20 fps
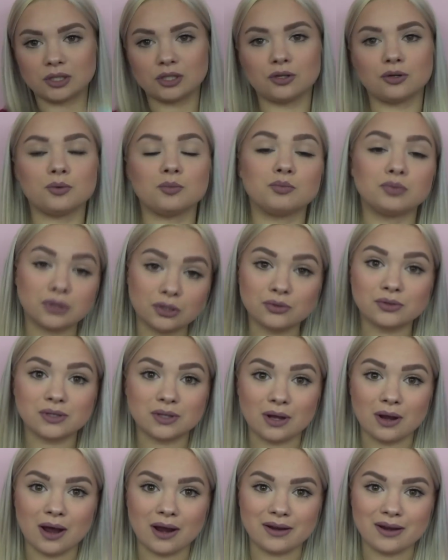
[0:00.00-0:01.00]
blue.
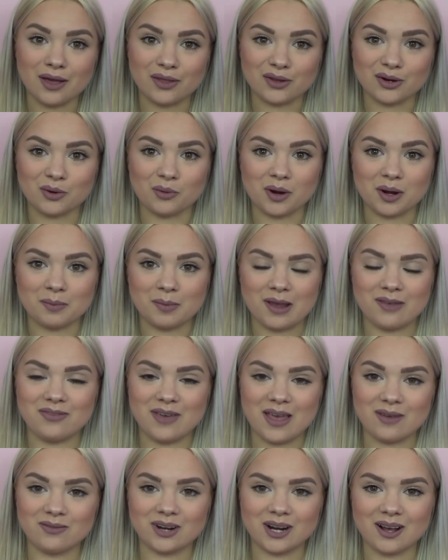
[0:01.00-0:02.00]
Blue's another one of my
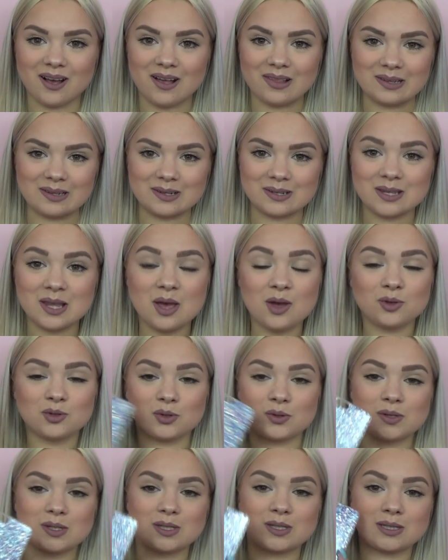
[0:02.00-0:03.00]
favorite colors,
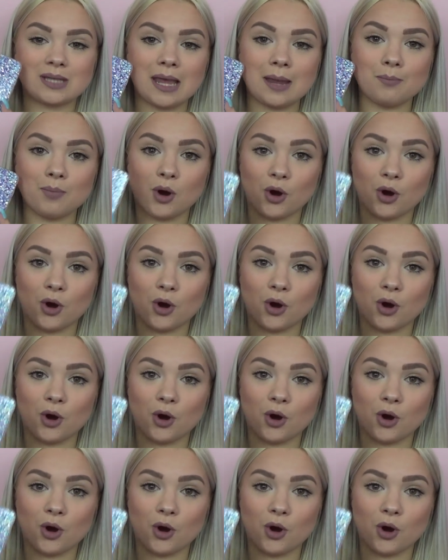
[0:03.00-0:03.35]
so this is a